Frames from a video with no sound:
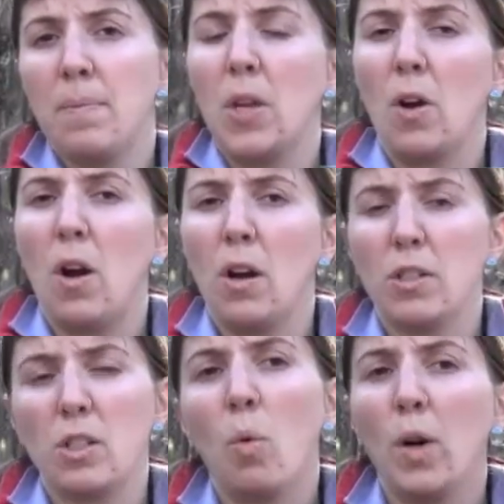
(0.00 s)
There are
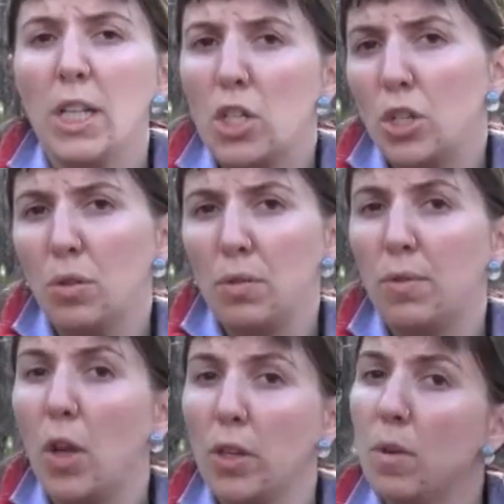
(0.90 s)
22
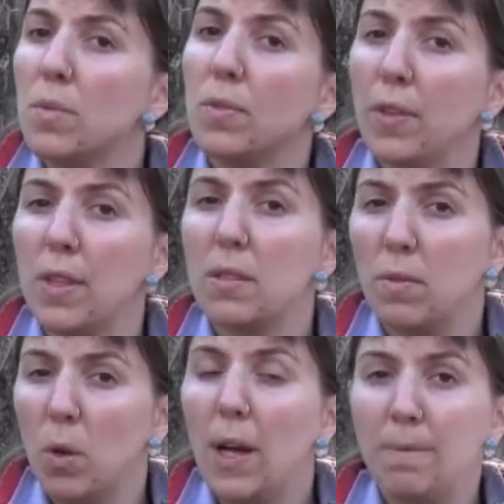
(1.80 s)
volumes for this
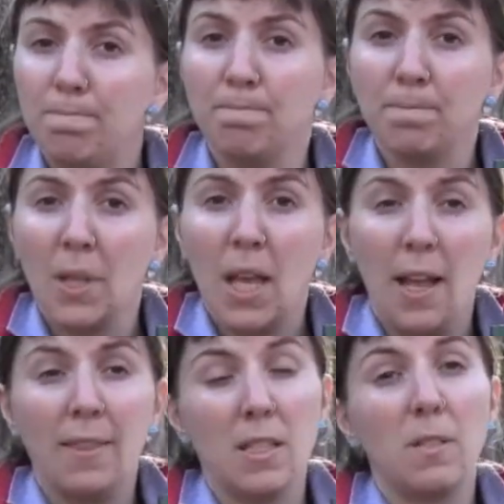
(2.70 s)
flora.
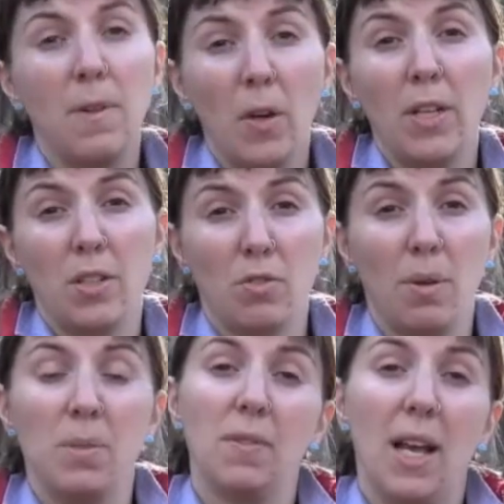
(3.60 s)
And this is very
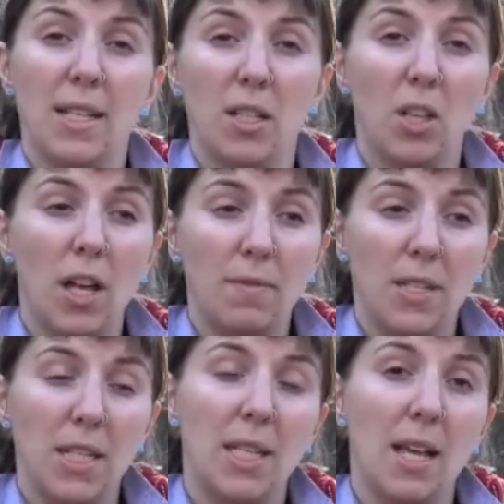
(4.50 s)
descriptive. It has a lot of
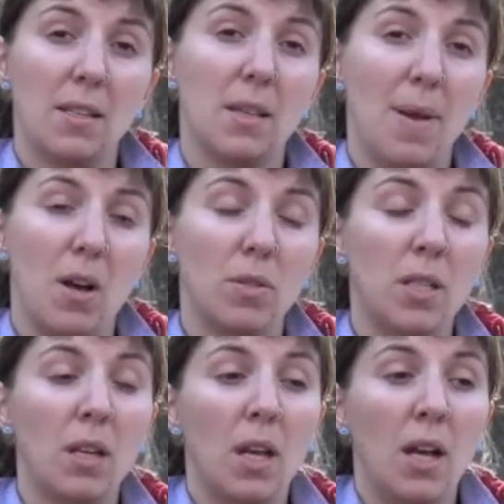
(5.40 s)
details about
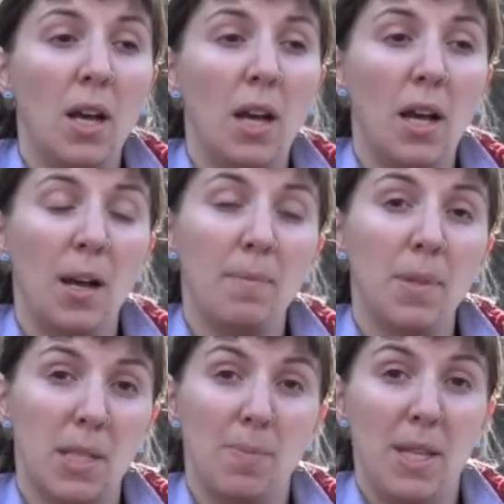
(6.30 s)

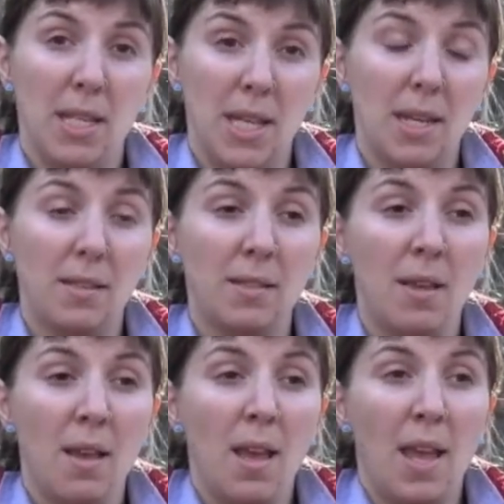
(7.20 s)
the species
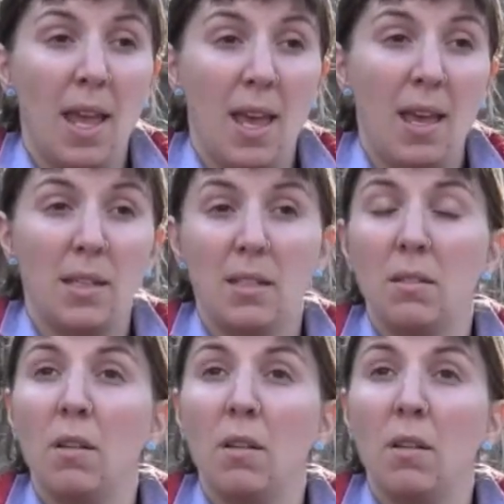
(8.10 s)
and